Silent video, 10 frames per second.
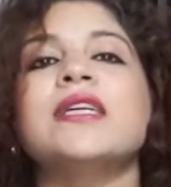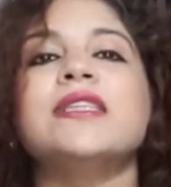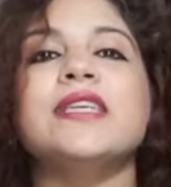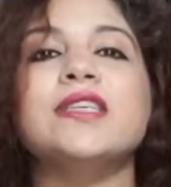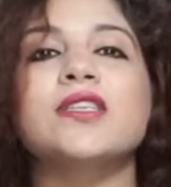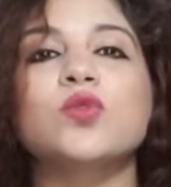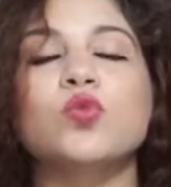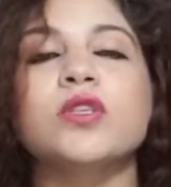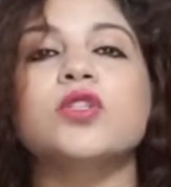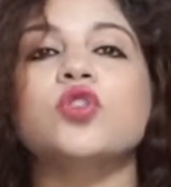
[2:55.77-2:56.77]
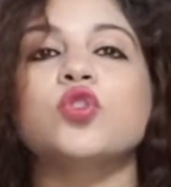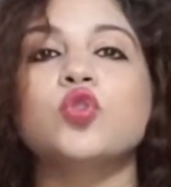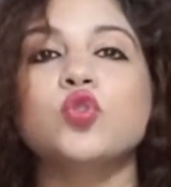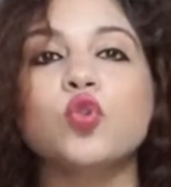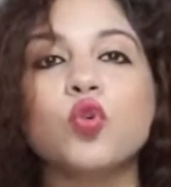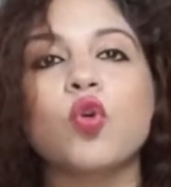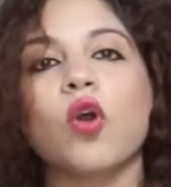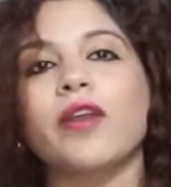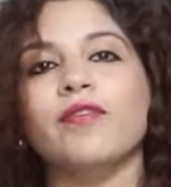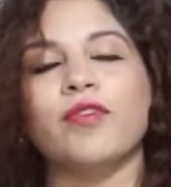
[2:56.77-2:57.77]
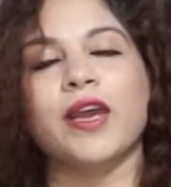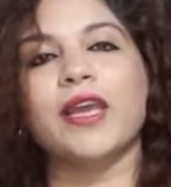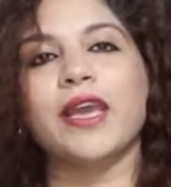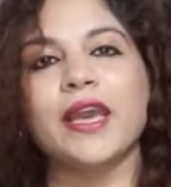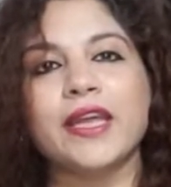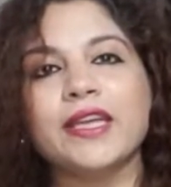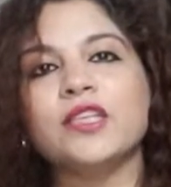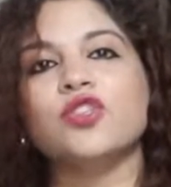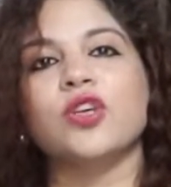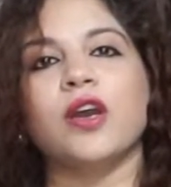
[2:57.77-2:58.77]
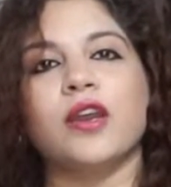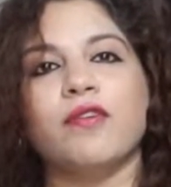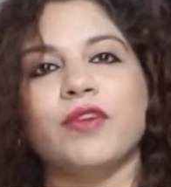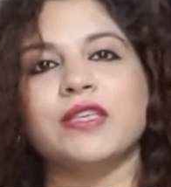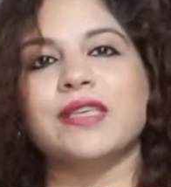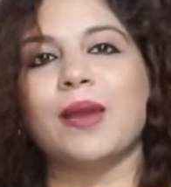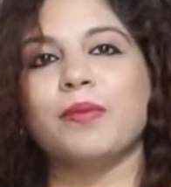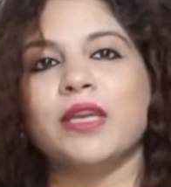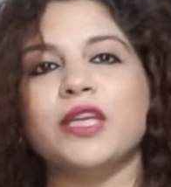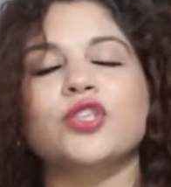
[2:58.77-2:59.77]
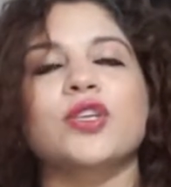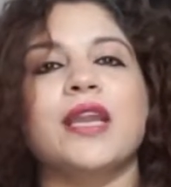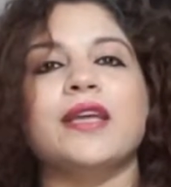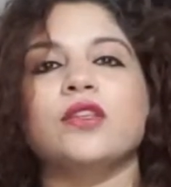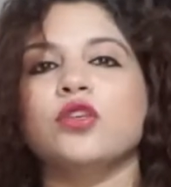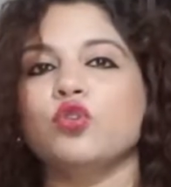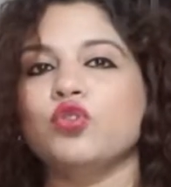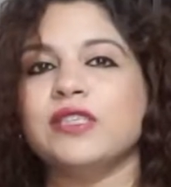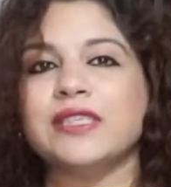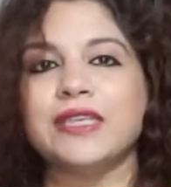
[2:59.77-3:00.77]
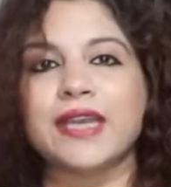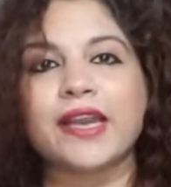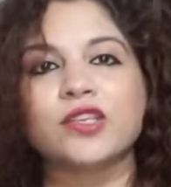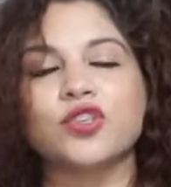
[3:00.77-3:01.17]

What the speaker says: these students do qualify any JRF examination like the UGC NET